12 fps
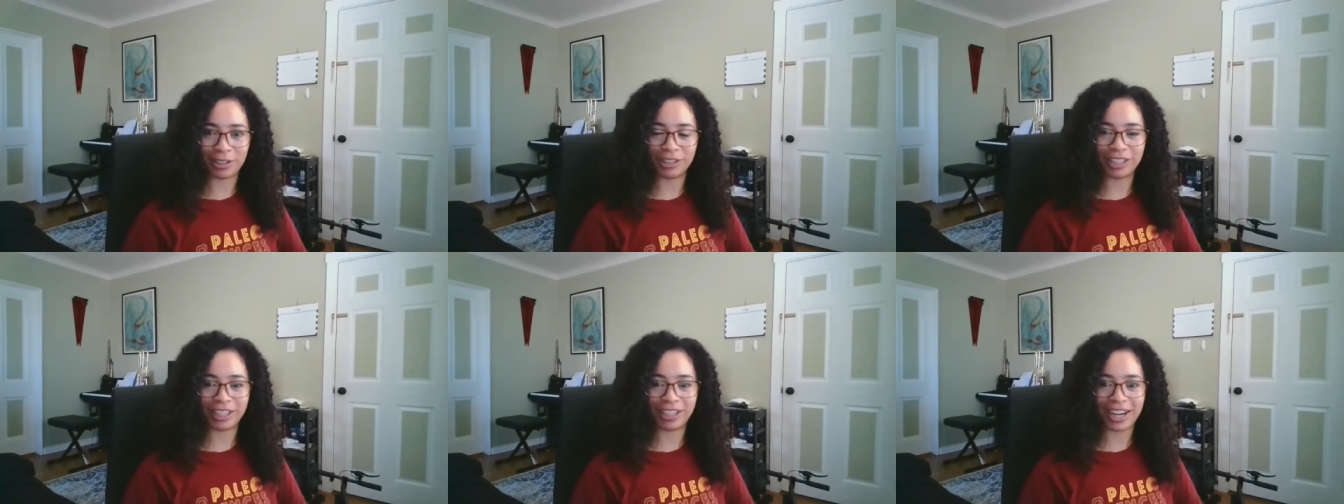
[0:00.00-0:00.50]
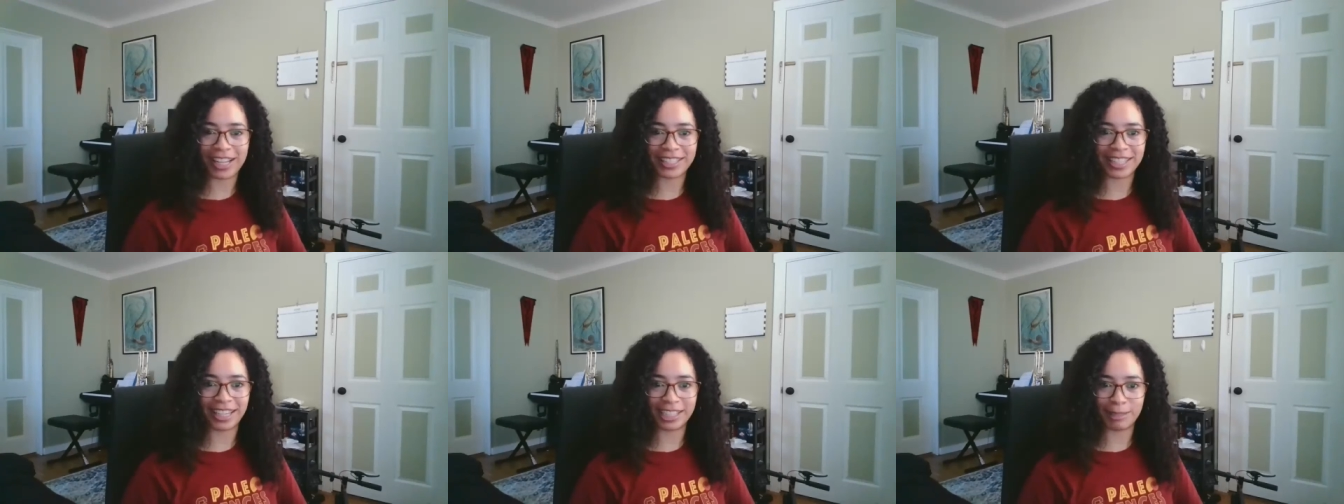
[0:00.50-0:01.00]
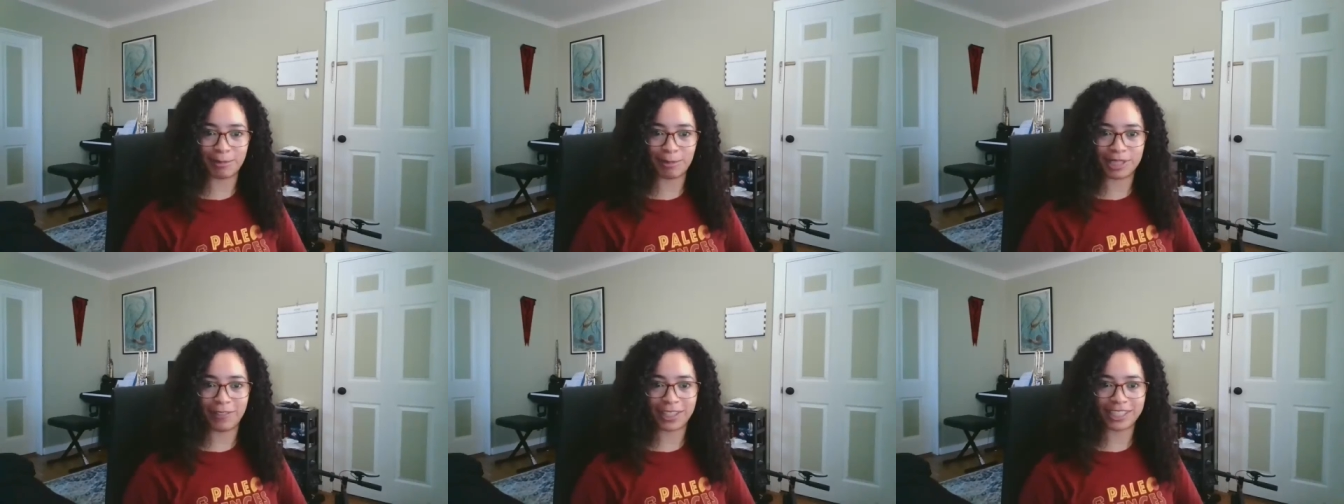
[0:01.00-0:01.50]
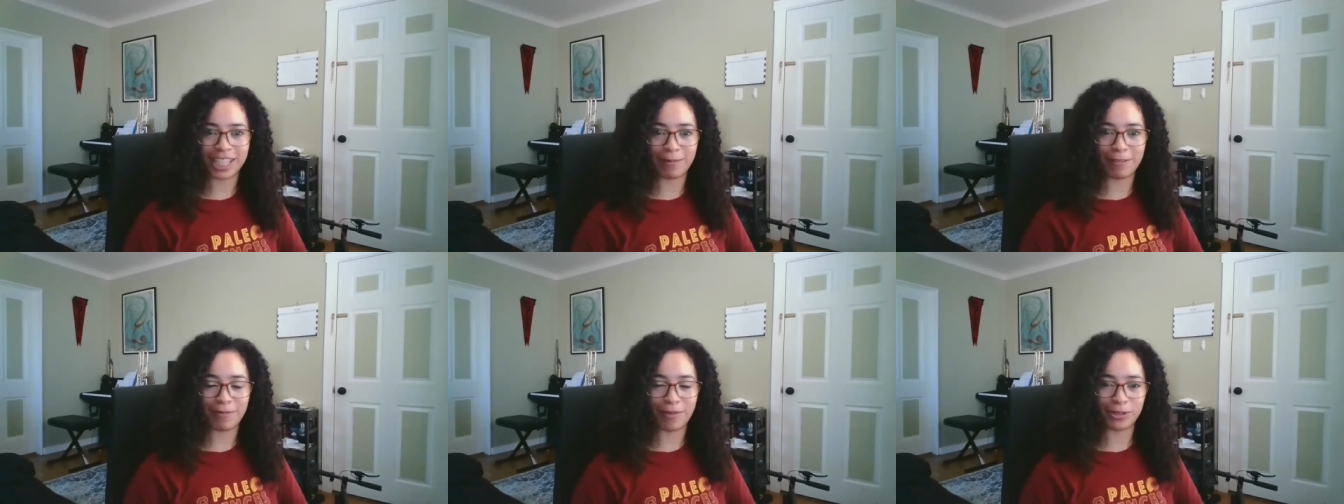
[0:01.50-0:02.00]
Earlier, I stated a specific
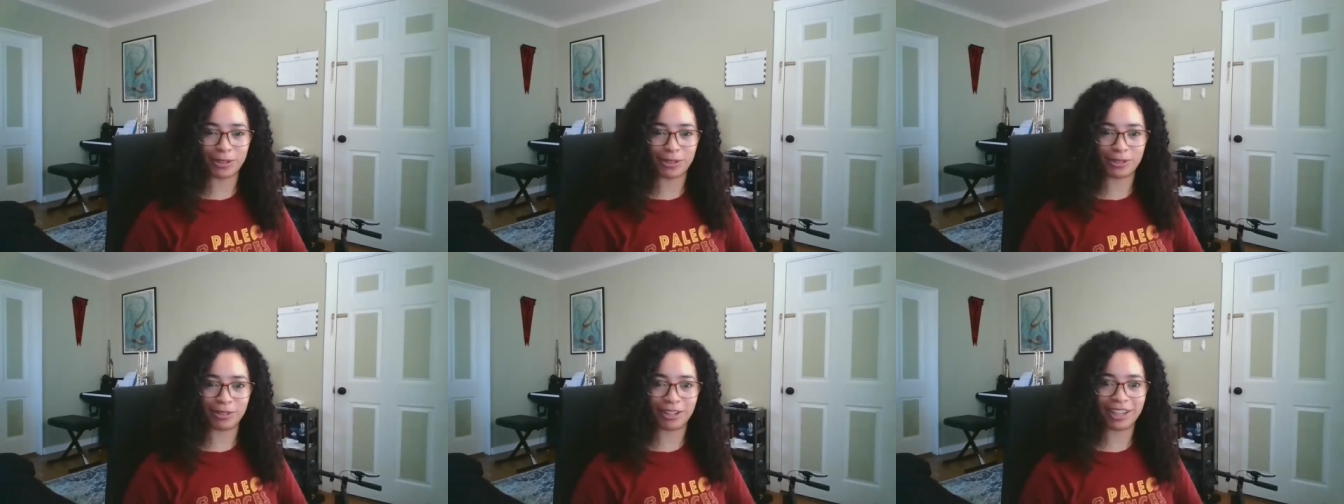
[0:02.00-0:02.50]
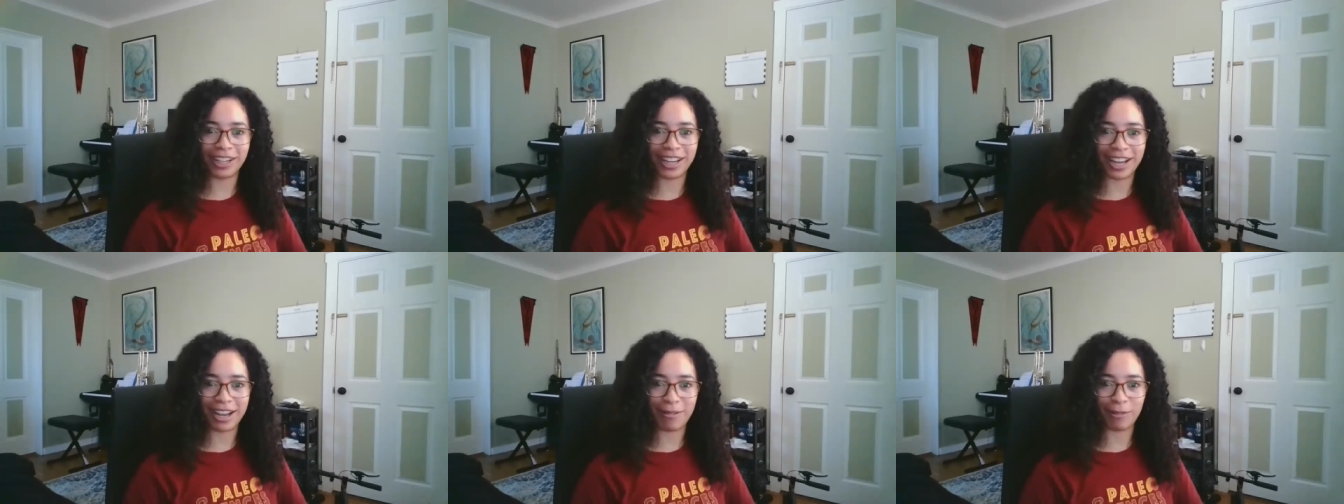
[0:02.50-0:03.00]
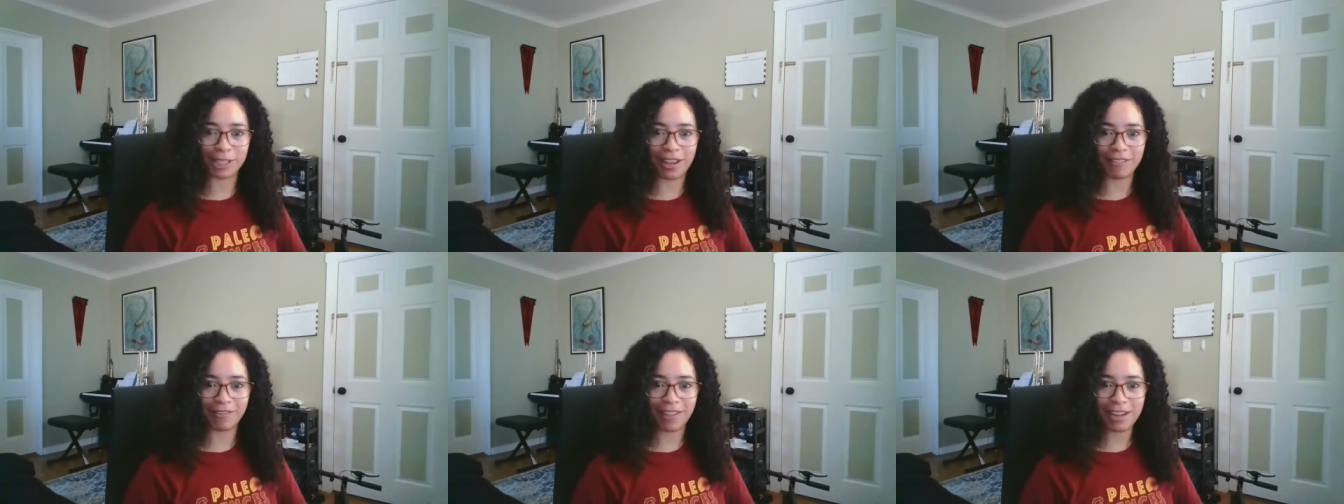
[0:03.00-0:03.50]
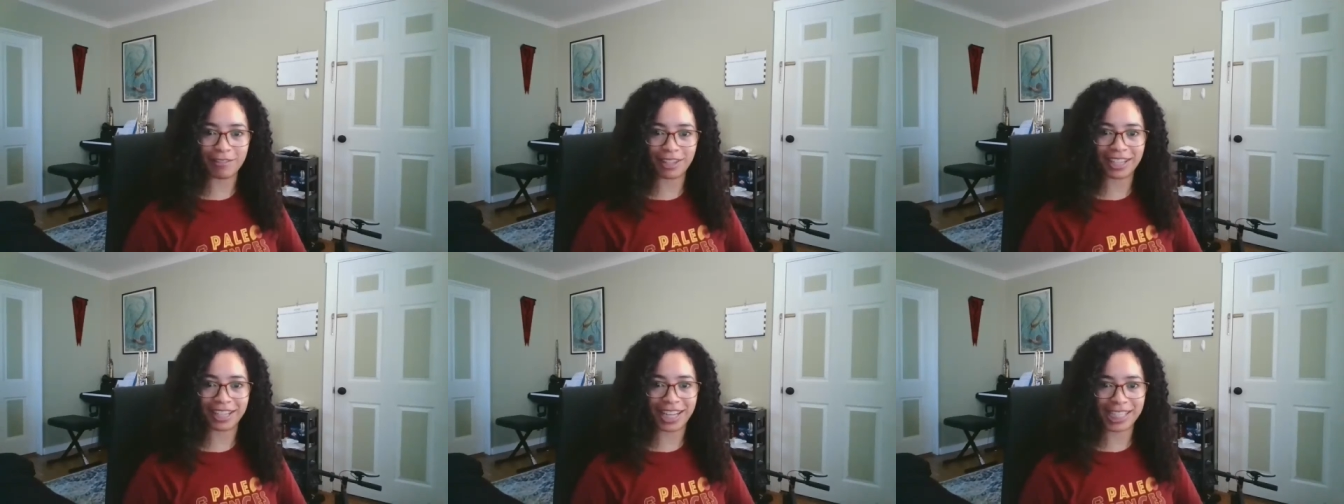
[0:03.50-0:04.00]
type of mosasaur was my
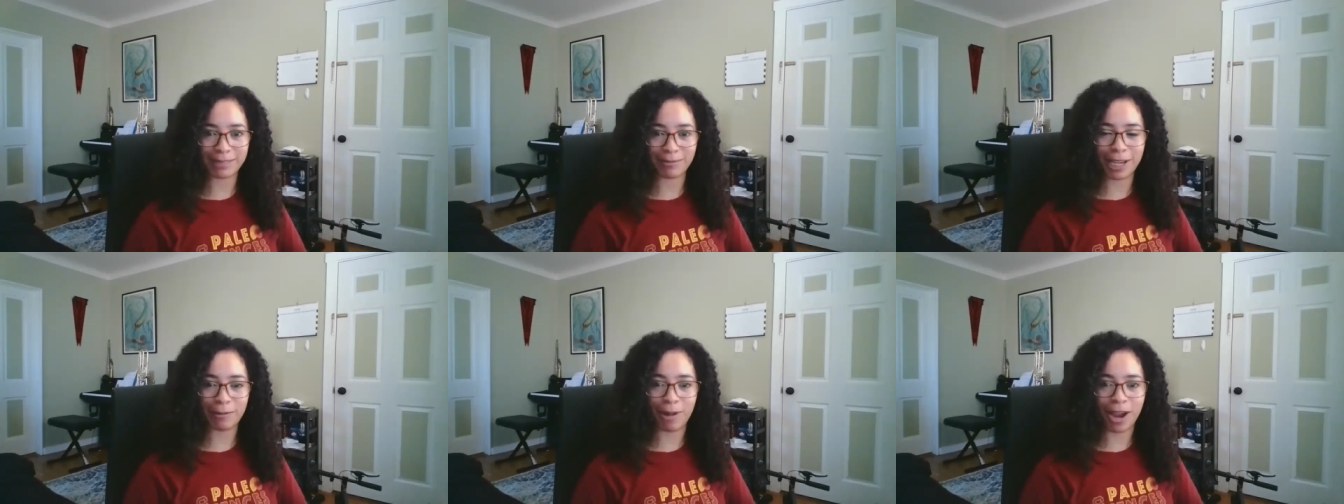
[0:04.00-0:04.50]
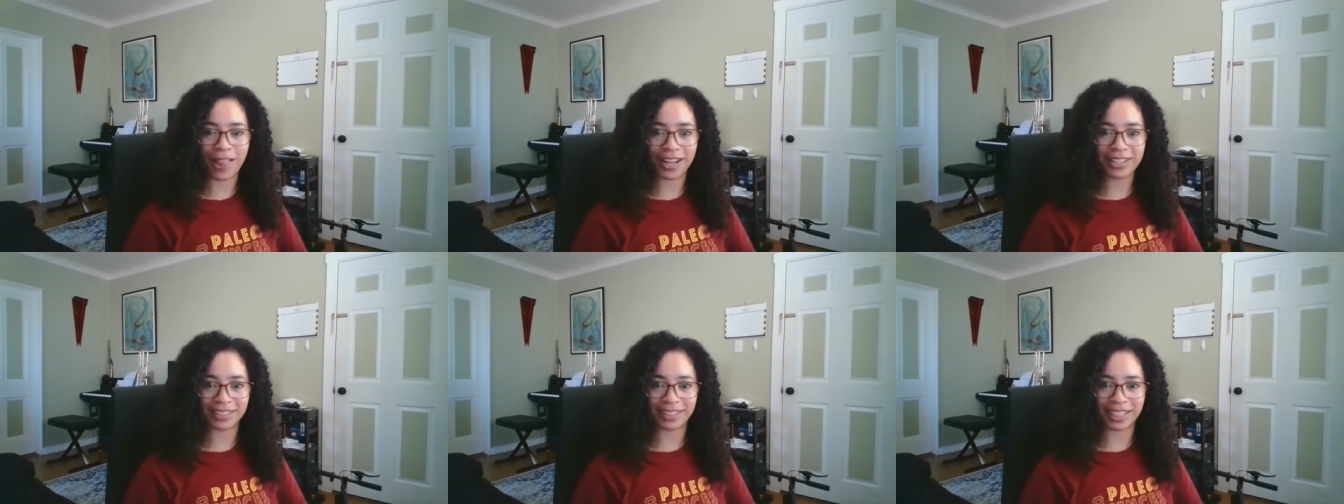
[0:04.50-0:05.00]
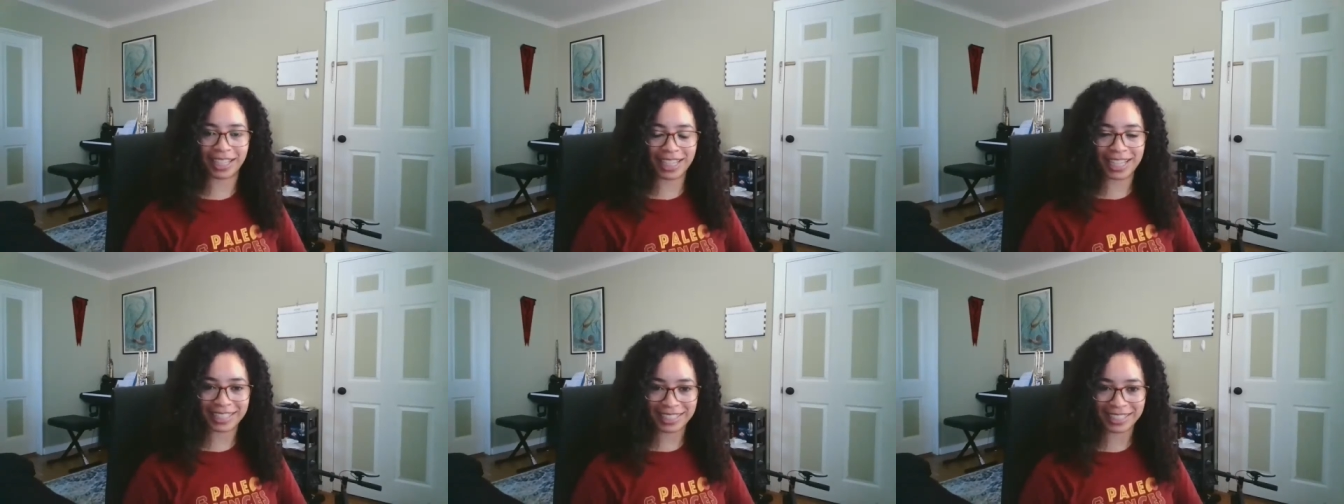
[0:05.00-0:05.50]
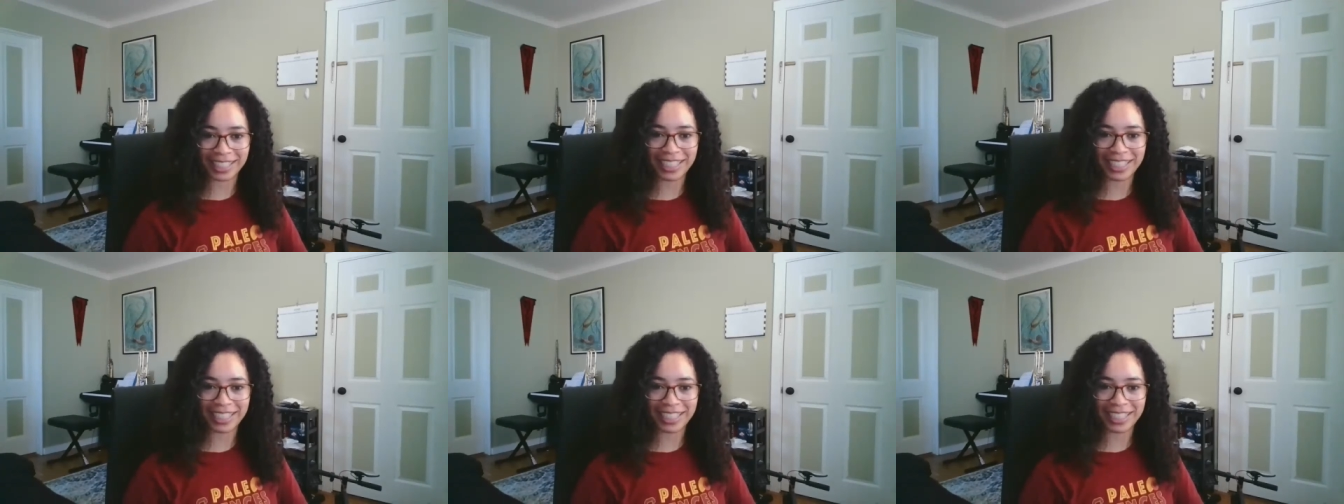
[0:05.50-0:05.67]
favorite. Could I explain why that is again? Yes.